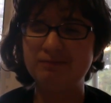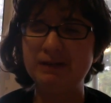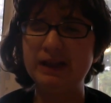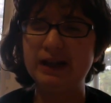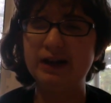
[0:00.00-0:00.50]

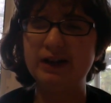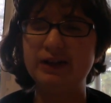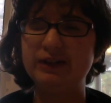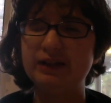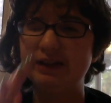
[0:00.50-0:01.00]

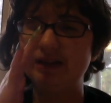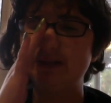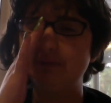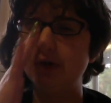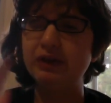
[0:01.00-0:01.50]
because
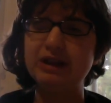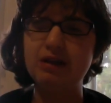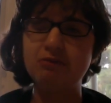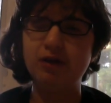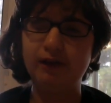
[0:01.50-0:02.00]
both
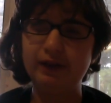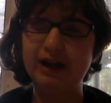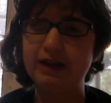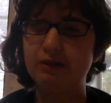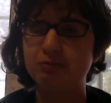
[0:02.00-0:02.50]
in the movie
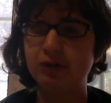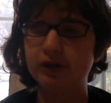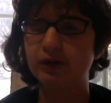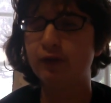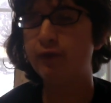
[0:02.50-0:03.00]
and the book
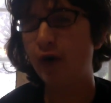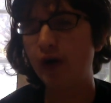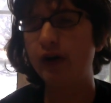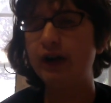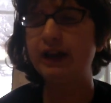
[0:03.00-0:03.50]
so
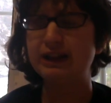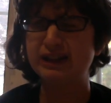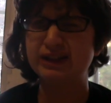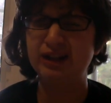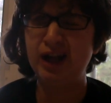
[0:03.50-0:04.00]
far, at
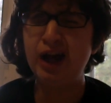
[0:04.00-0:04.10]
least,